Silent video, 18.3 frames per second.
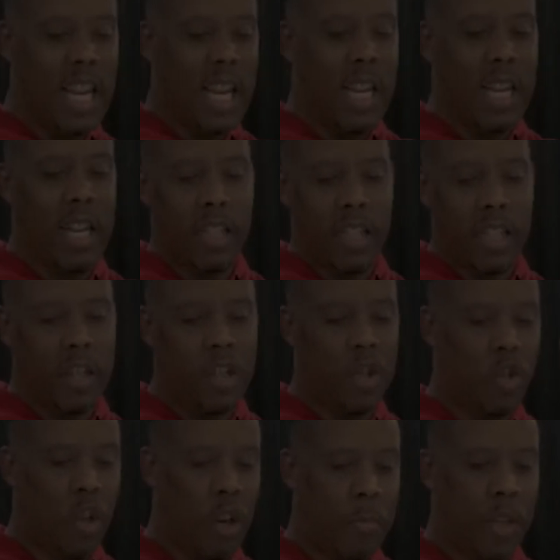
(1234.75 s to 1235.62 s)
he
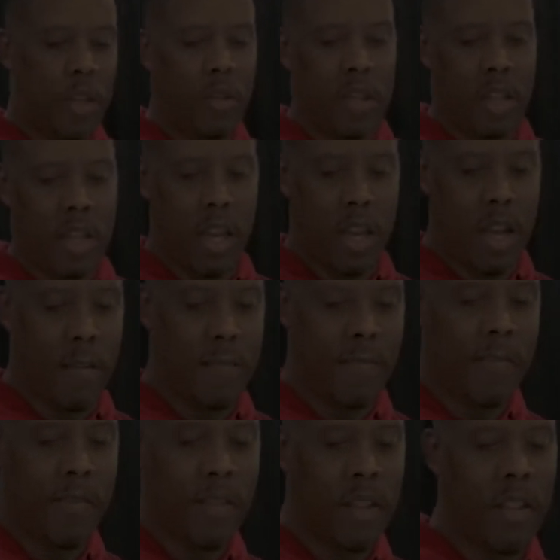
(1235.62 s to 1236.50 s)
distributes
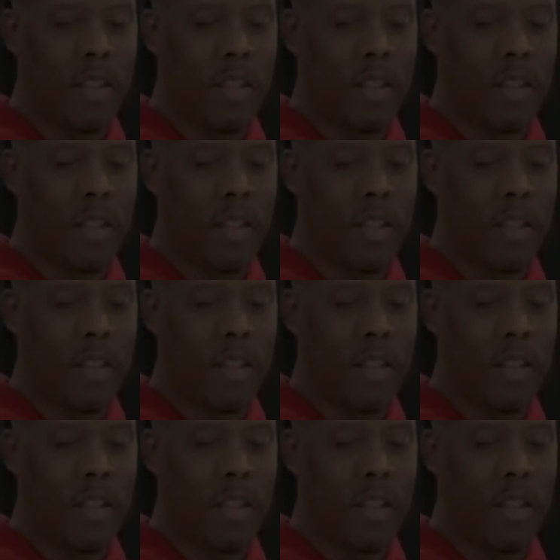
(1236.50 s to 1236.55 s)
them